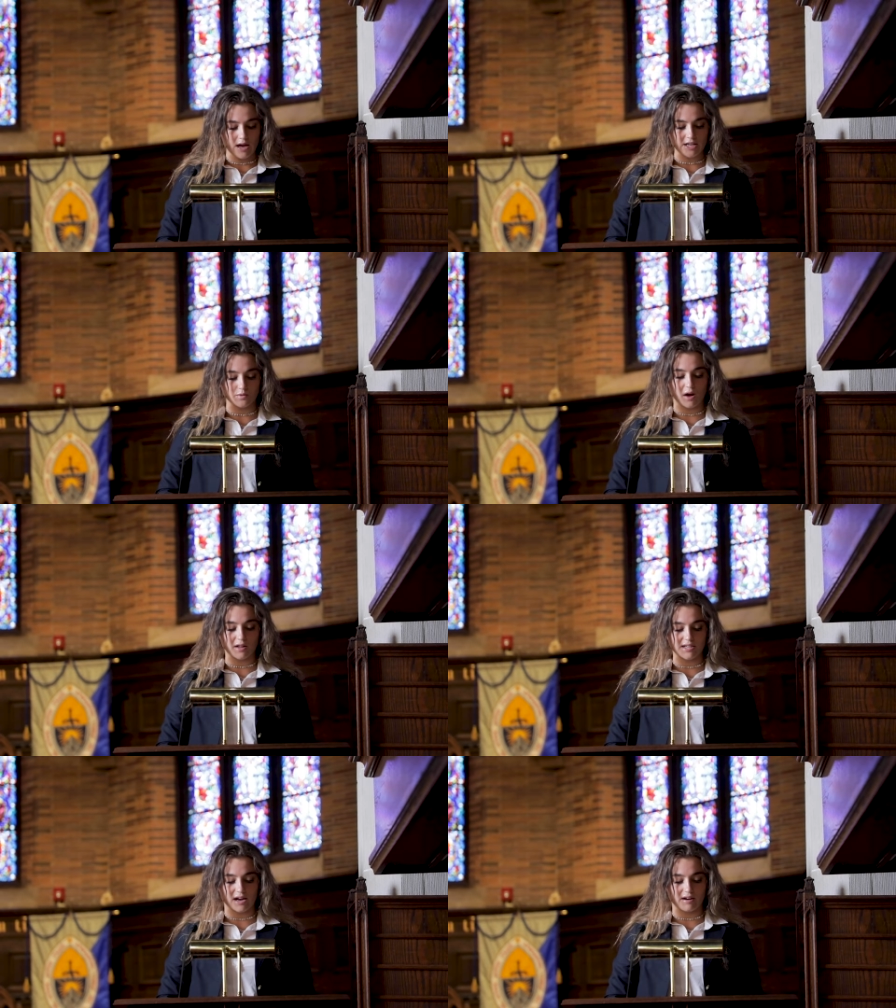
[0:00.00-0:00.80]
as well
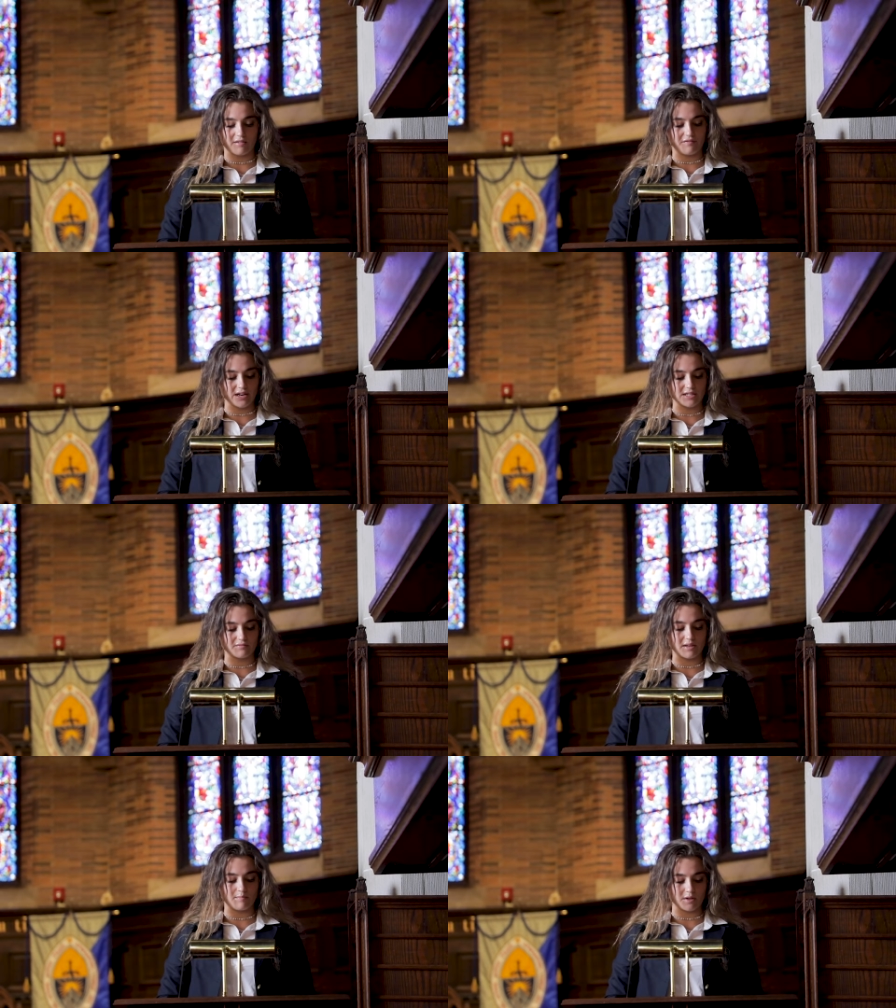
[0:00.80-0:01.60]
as how to
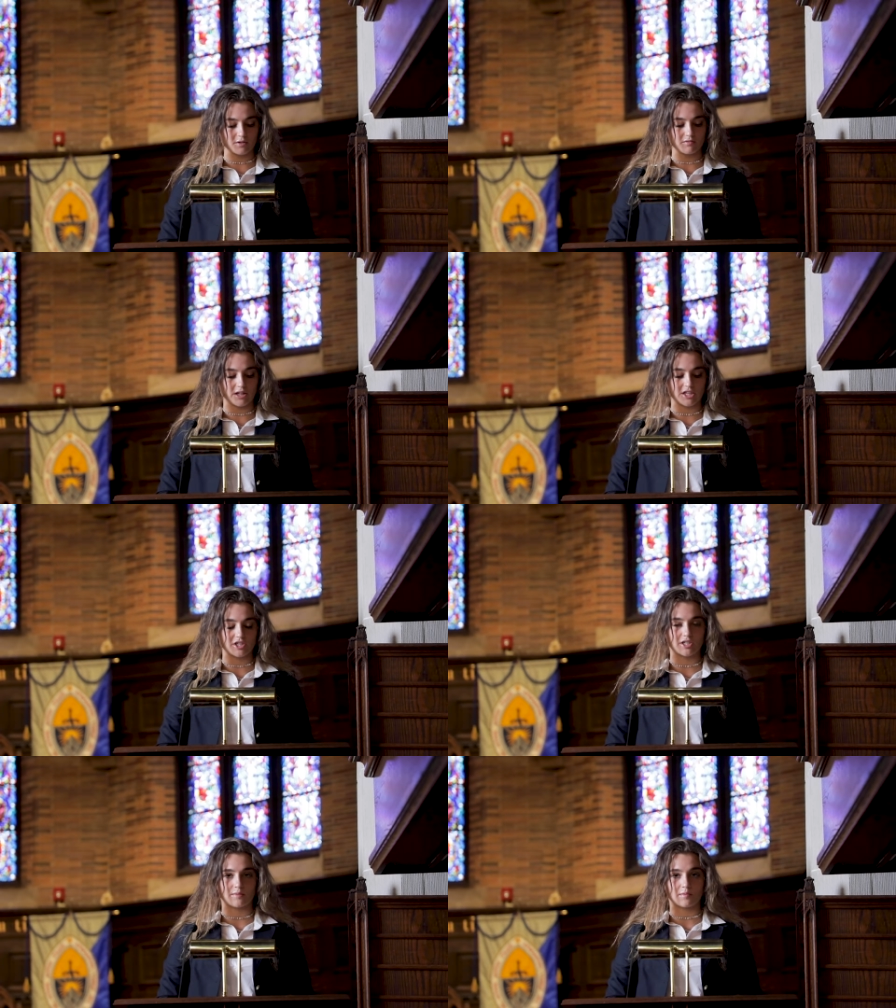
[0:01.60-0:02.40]
effectively build
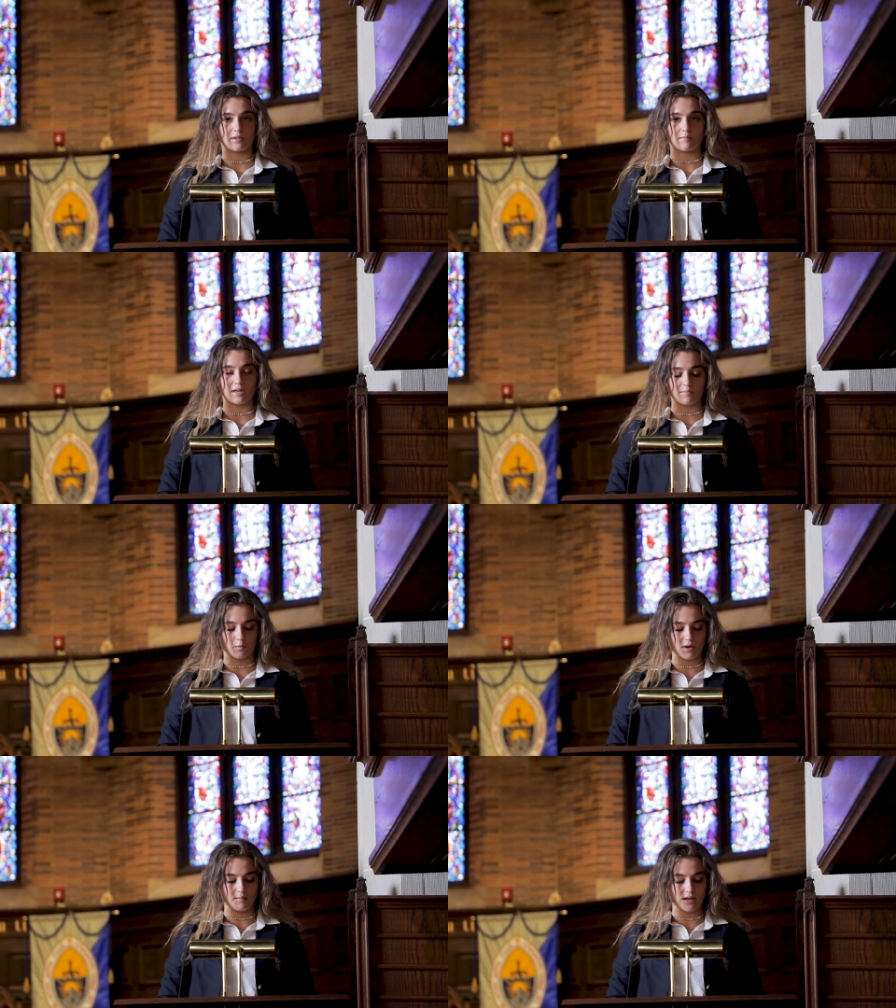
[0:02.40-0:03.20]
relationships with the people
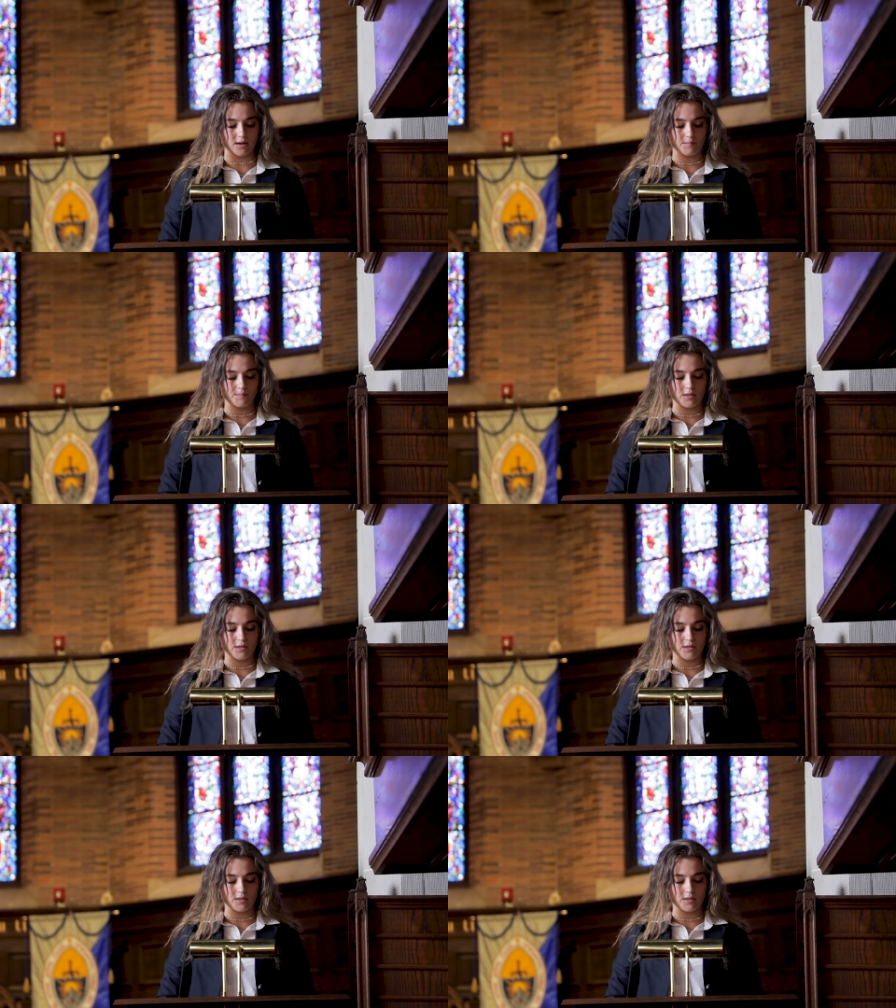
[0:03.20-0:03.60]
we meet.